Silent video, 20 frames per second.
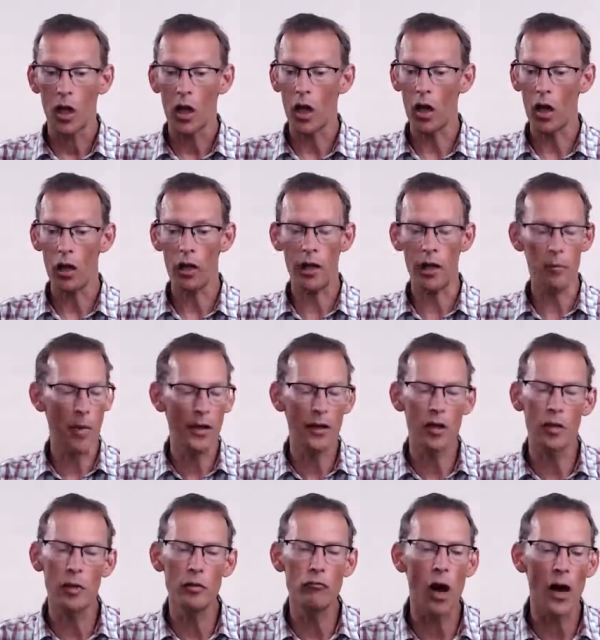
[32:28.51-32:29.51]
Uh, it may not
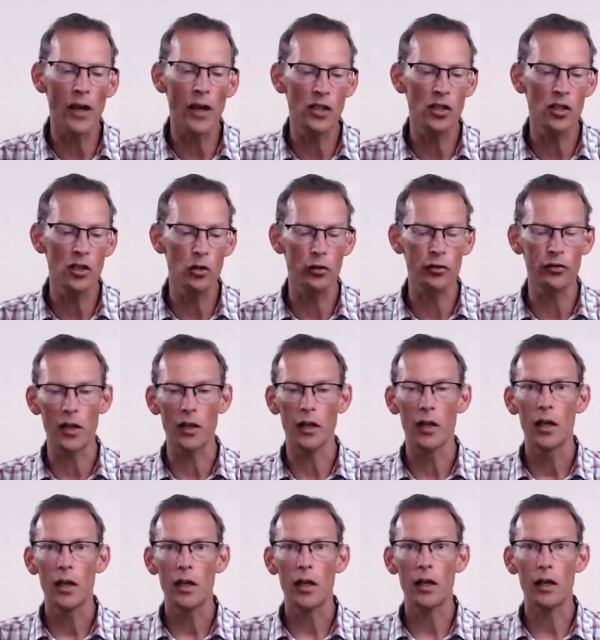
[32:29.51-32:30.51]
be writing is your thing.
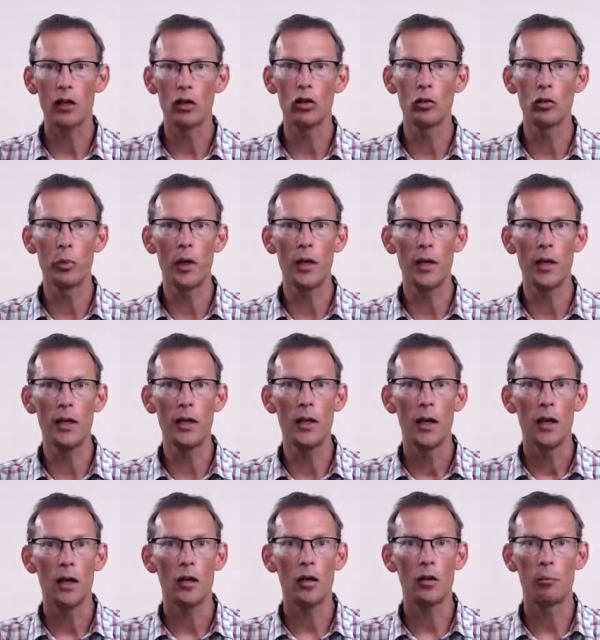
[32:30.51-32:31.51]
It could be
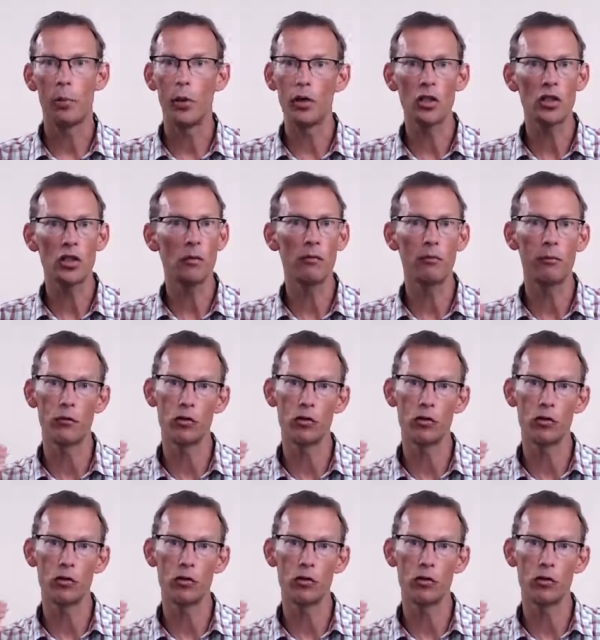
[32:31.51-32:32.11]
you know, putting some